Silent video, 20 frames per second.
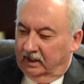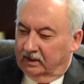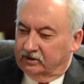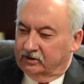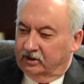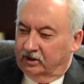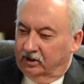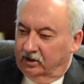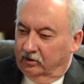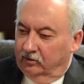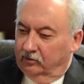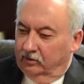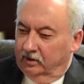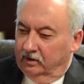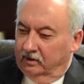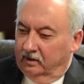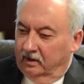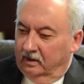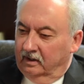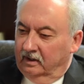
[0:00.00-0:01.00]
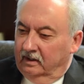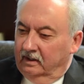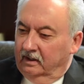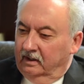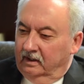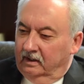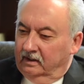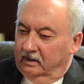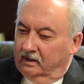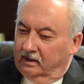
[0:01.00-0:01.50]
executed,
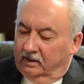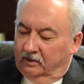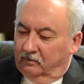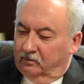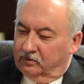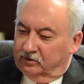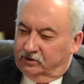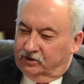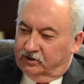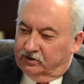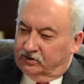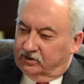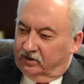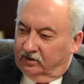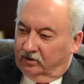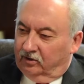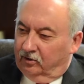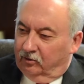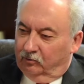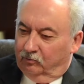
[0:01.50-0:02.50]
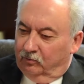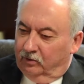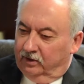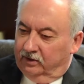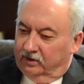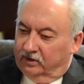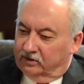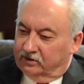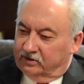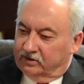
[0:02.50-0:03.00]
that was just a
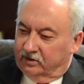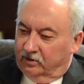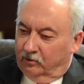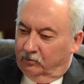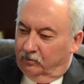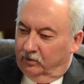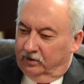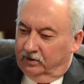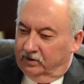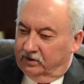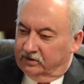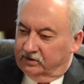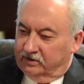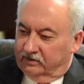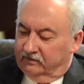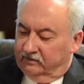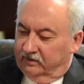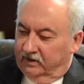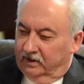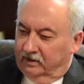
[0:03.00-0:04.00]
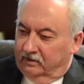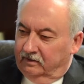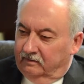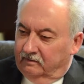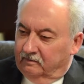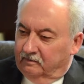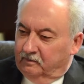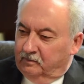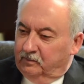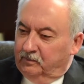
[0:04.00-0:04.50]
horrendous, horrendous event,
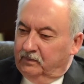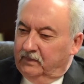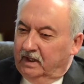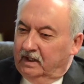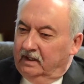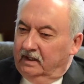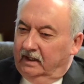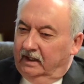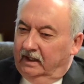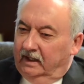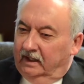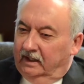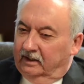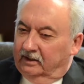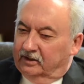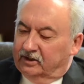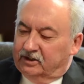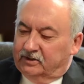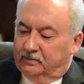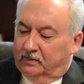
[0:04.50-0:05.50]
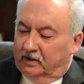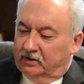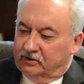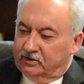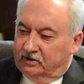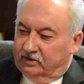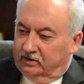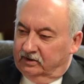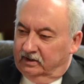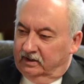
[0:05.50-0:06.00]
and
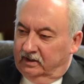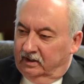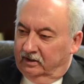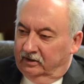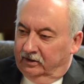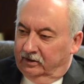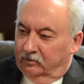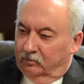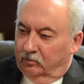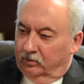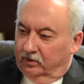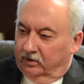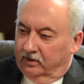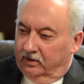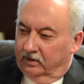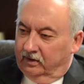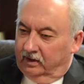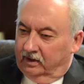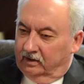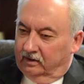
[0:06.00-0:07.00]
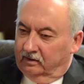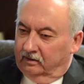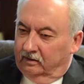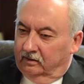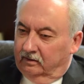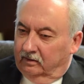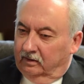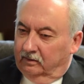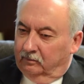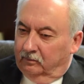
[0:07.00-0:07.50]
especially dealing with the
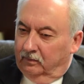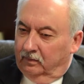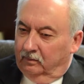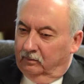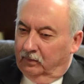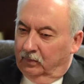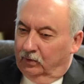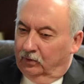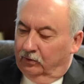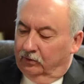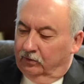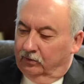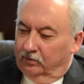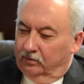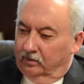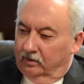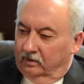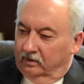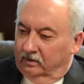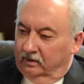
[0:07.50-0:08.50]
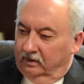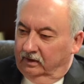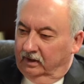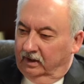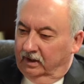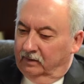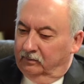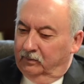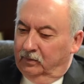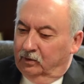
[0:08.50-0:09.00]
murder
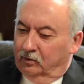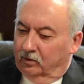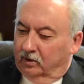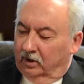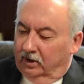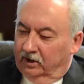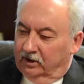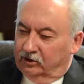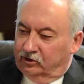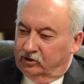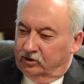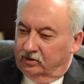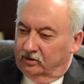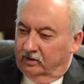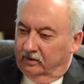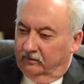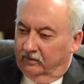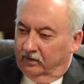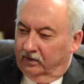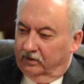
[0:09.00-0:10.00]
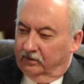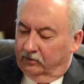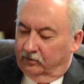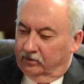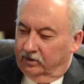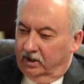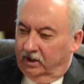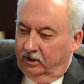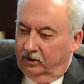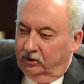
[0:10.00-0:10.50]
and mutilation of a
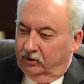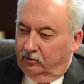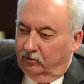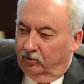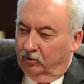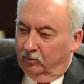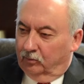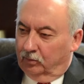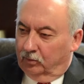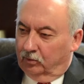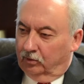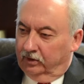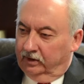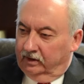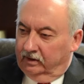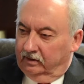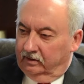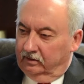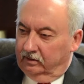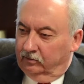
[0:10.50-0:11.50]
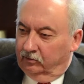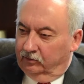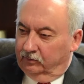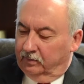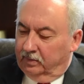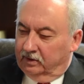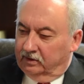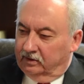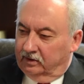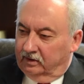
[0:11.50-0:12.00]
13-year-old boy who'd
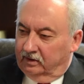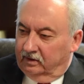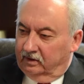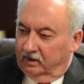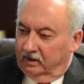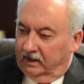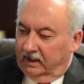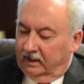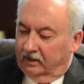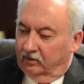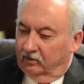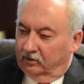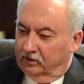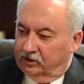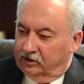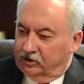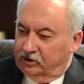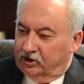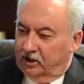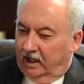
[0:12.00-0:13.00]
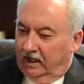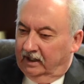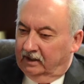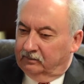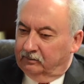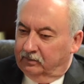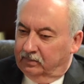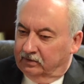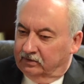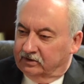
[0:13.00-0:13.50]
been not only shot
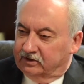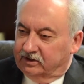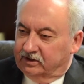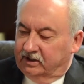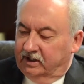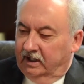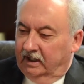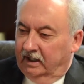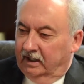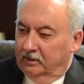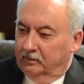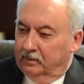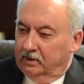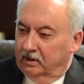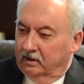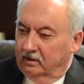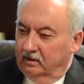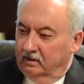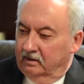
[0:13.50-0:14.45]
but stabbed